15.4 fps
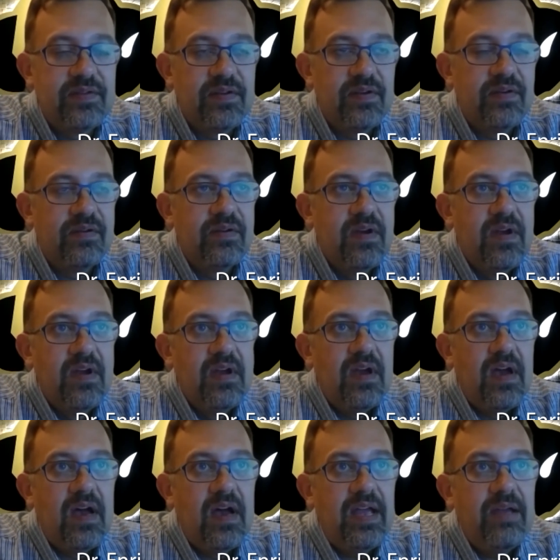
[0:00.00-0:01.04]
So
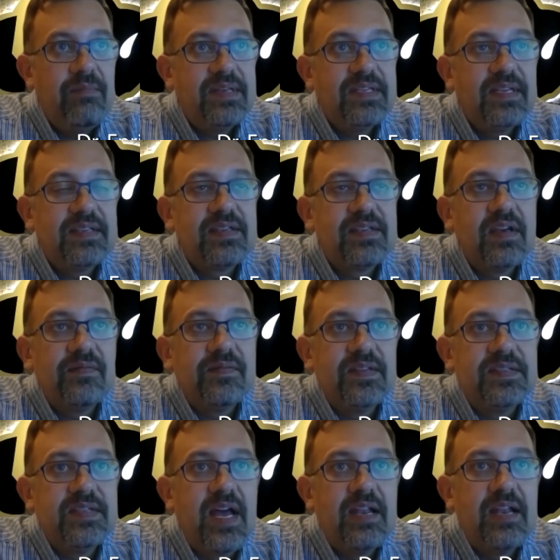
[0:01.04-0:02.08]
MS itself does
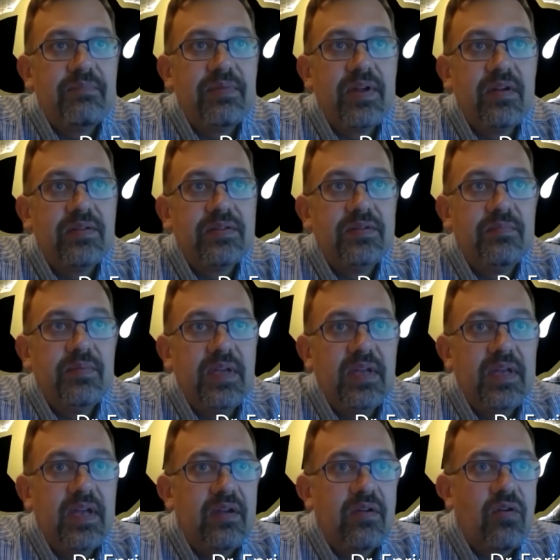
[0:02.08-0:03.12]
not appear to
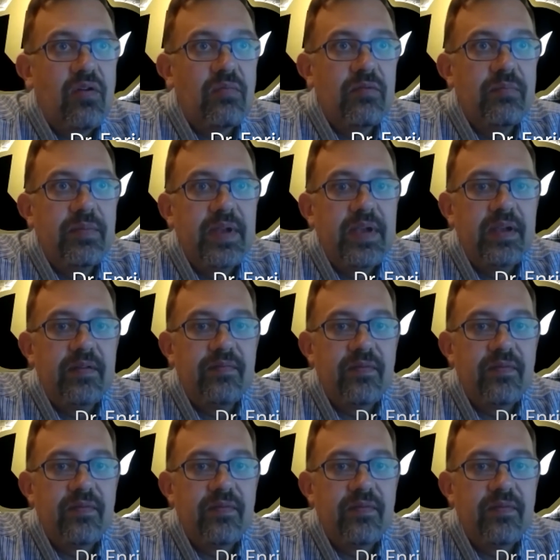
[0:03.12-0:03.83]
be a comorbidity for